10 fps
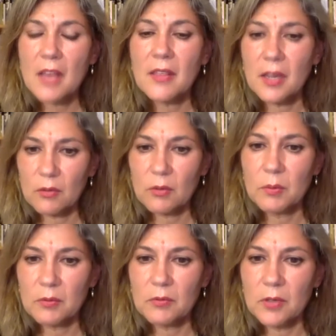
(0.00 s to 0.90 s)
that group
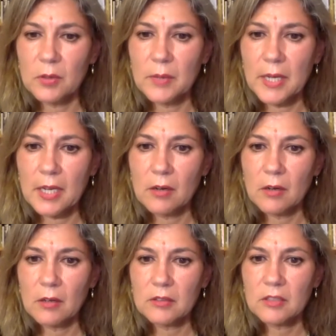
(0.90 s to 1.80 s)
of
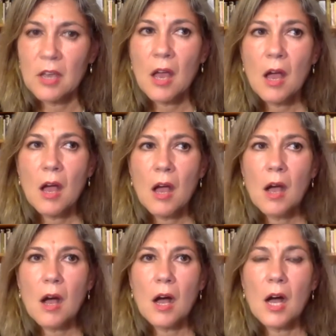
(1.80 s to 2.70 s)
filmmakers.
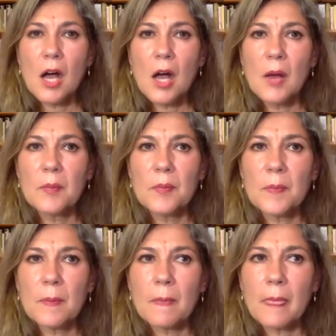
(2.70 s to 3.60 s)
Um,
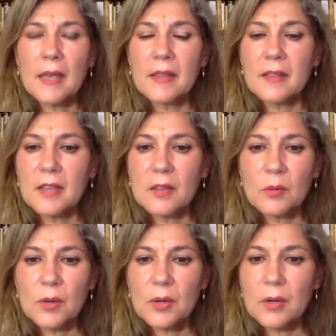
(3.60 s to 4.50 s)
and then there
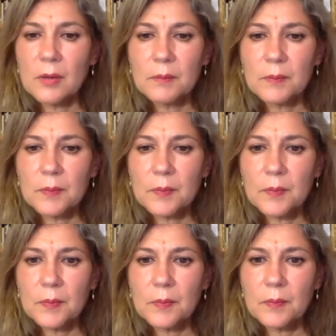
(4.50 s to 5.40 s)
were
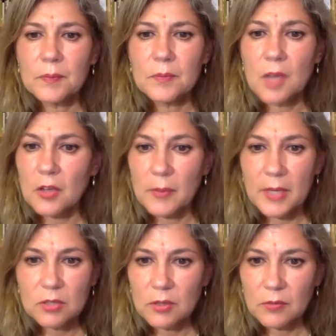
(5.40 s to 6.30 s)

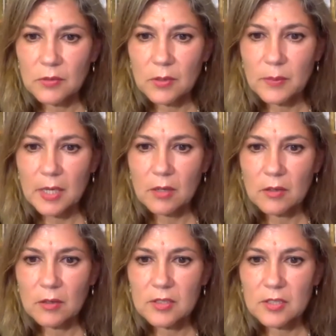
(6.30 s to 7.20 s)
documentary
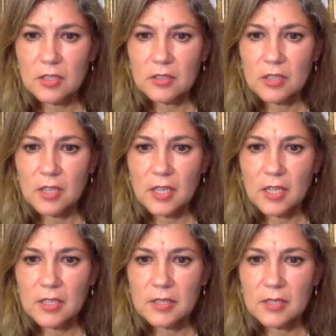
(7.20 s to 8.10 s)
filmmakers such
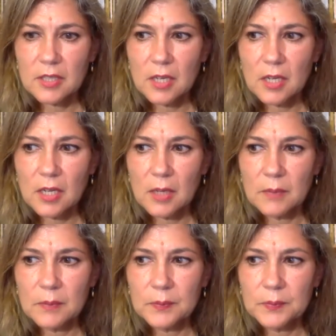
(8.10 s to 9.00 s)
as um,